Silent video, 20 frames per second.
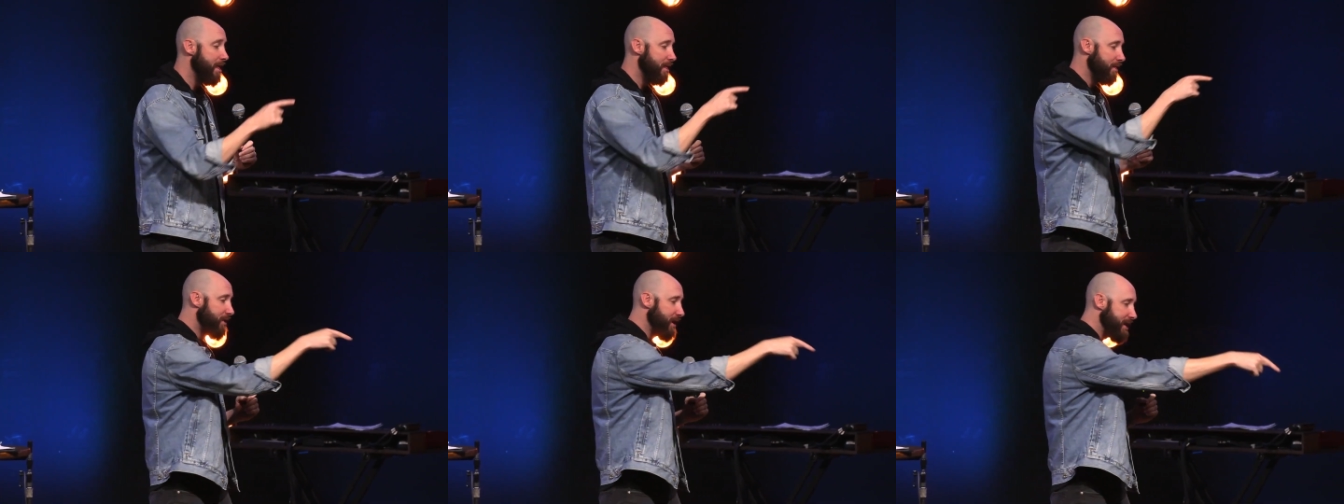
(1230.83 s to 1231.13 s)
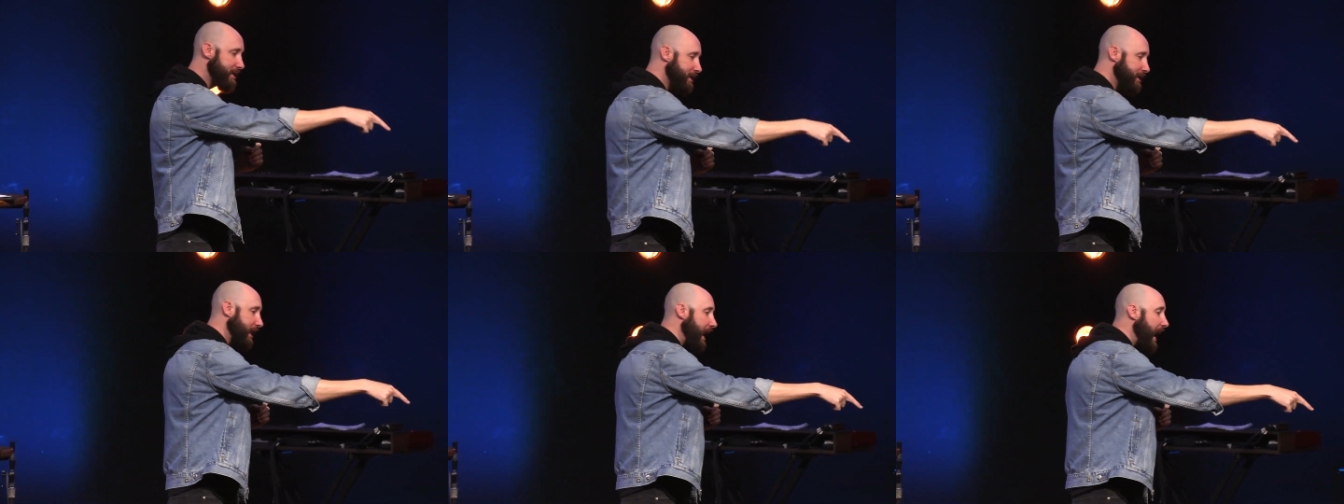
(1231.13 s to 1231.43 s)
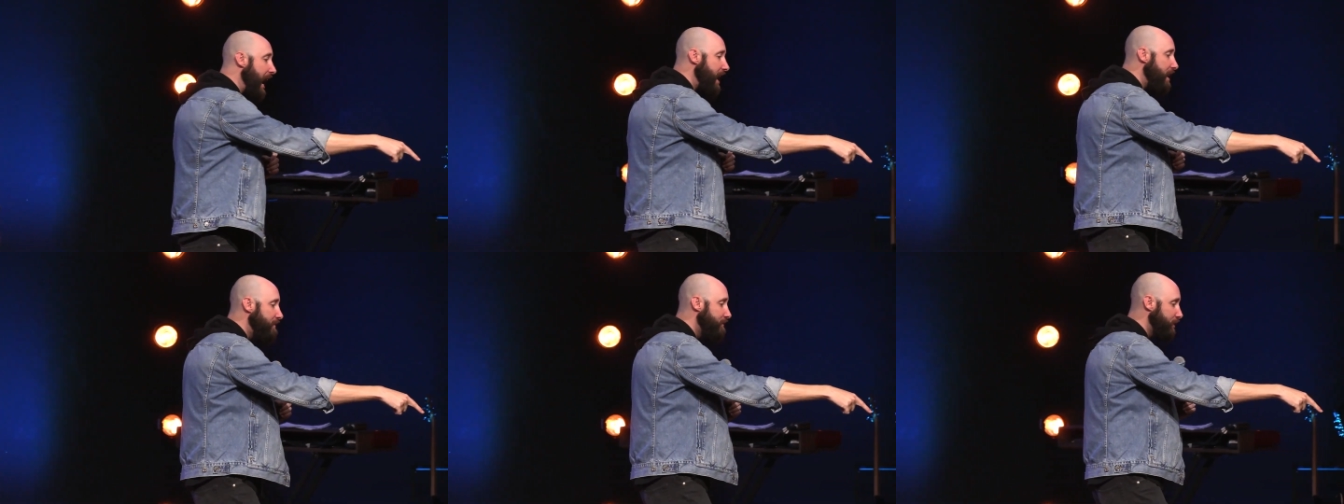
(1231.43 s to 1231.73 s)
This
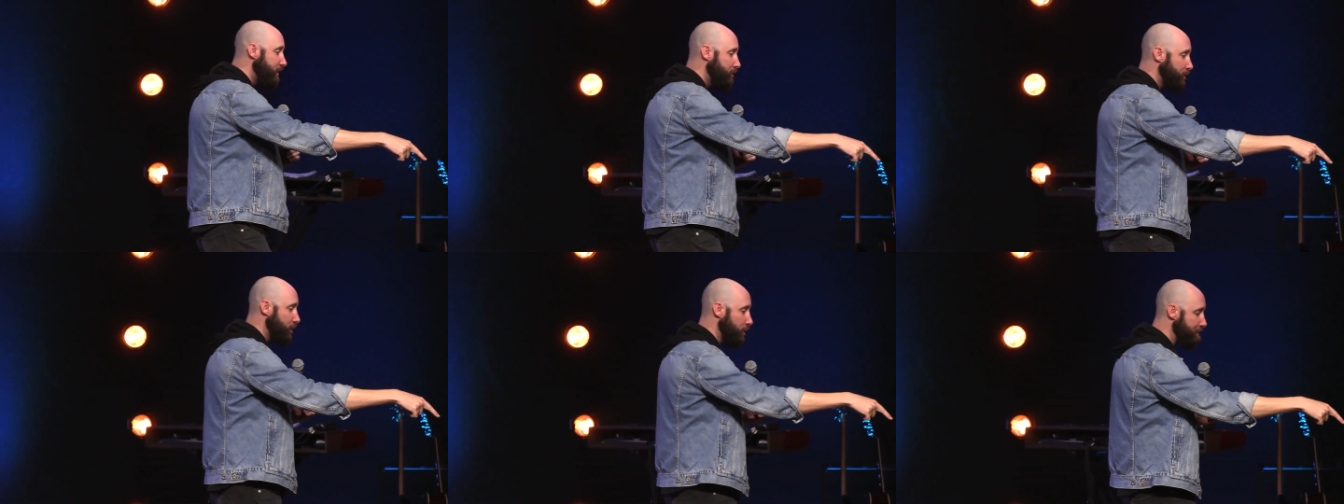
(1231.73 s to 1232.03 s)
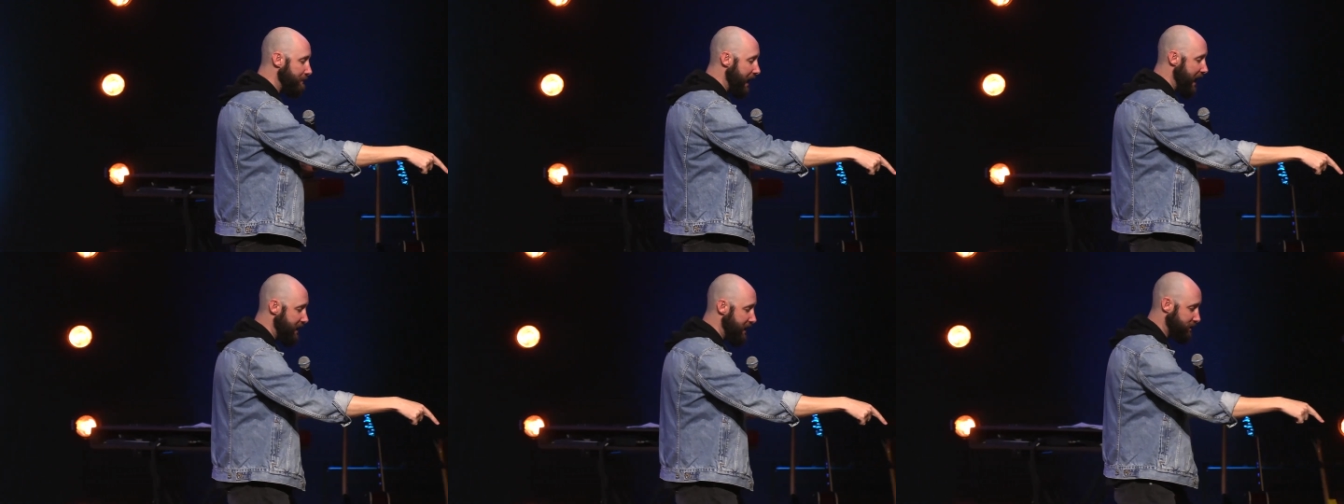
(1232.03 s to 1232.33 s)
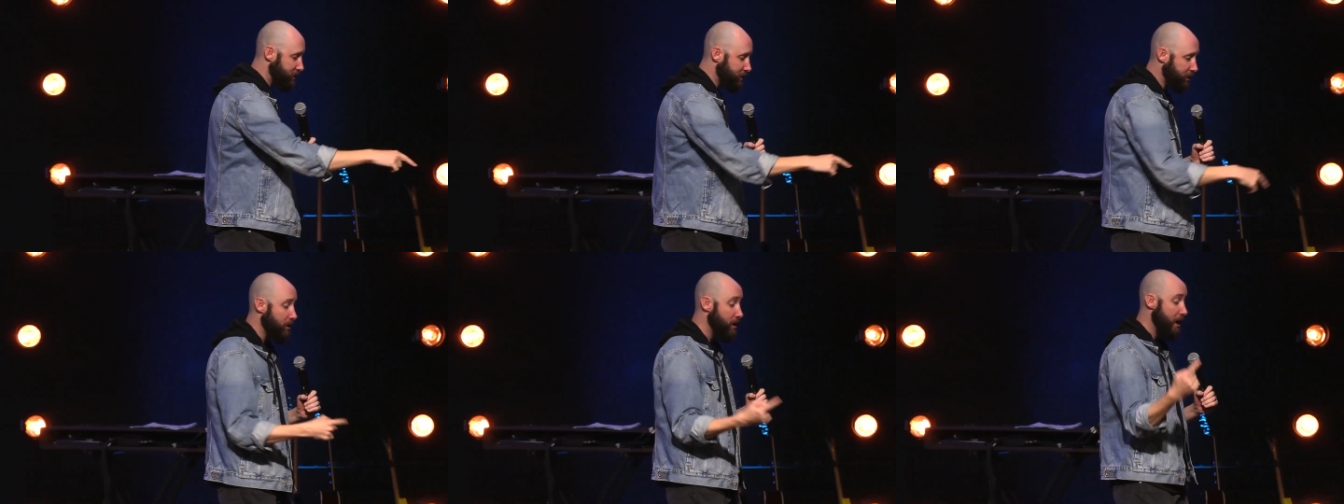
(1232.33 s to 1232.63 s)
cave is your
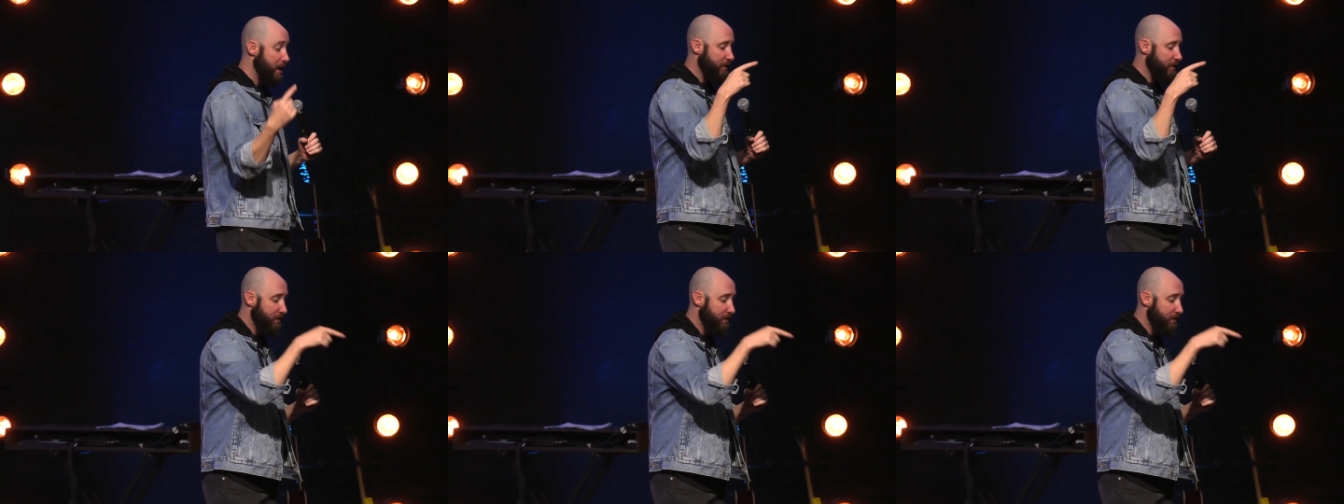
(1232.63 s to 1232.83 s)
master.